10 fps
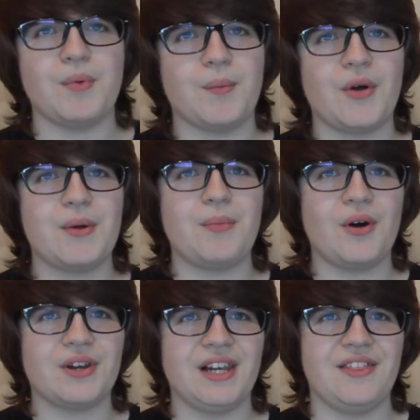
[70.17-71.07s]
But more
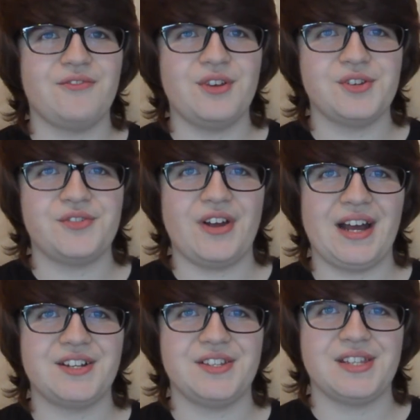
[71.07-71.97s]
importantly, the fusion
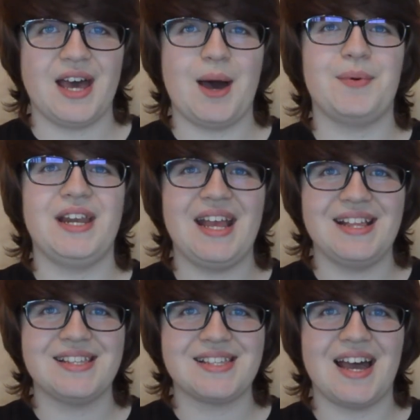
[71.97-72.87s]
reactions that happen
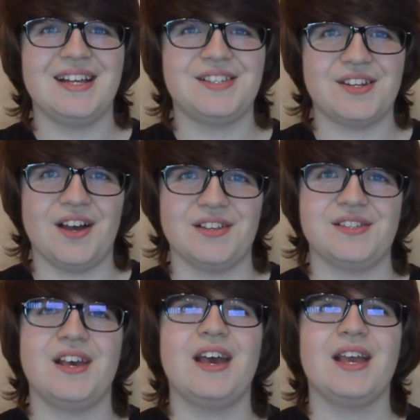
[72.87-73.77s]
inside stars